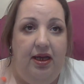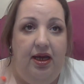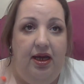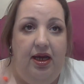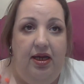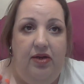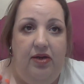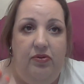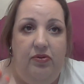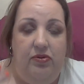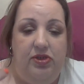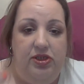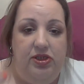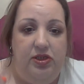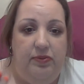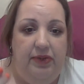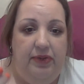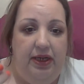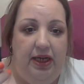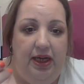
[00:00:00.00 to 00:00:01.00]
and it was
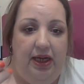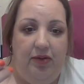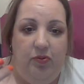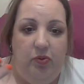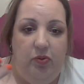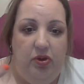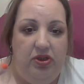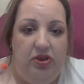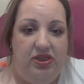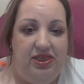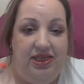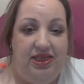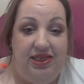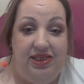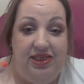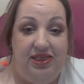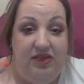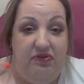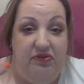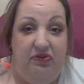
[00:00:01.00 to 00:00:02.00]
something like
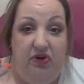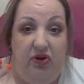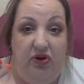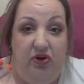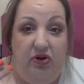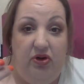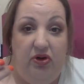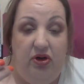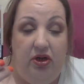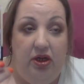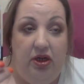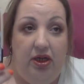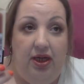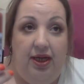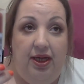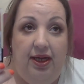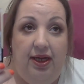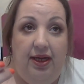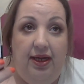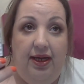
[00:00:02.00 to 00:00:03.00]
$1.64,
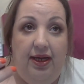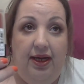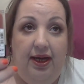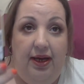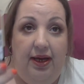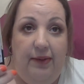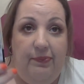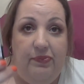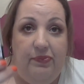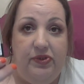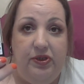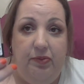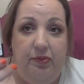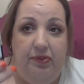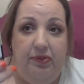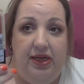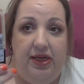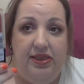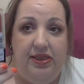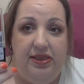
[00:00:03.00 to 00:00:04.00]
so I'm
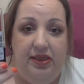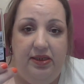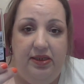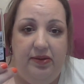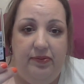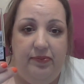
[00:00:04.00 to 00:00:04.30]
guessing